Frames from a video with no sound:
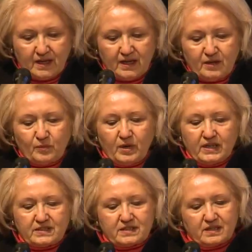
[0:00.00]
And
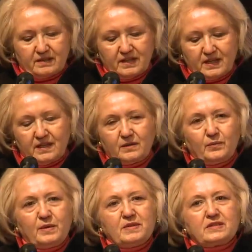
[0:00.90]
what the
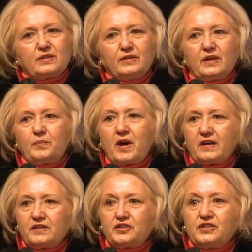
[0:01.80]
Women's Learning
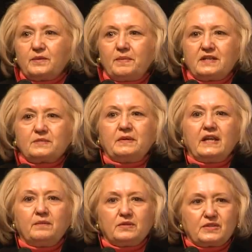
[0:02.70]
Partnership has been
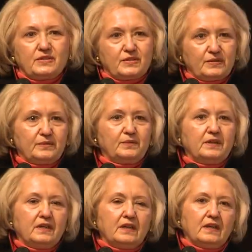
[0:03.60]
able to
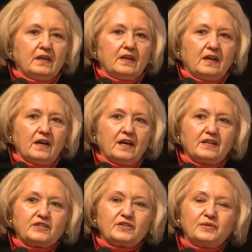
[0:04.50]
do
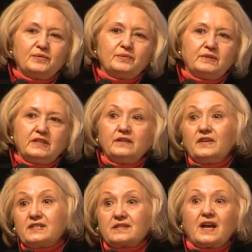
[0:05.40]
to give
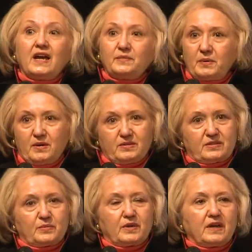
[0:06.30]
us
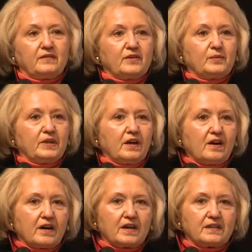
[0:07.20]
guideposts wherever we
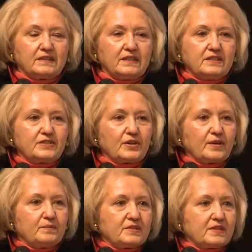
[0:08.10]
are in
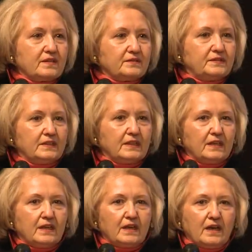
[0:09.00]
terms of
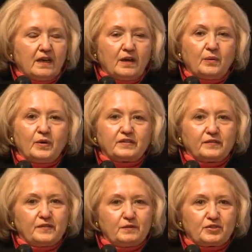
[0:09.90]
what
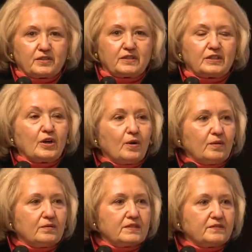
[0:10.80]
the future could
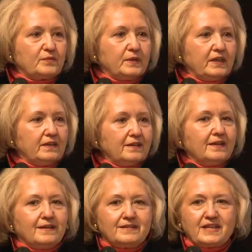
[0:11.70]
hold if we
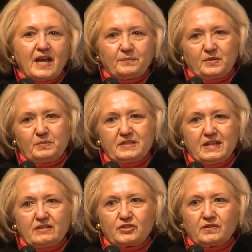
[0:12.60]
tap the
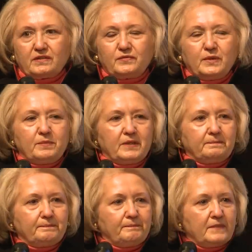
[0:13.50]
potential of women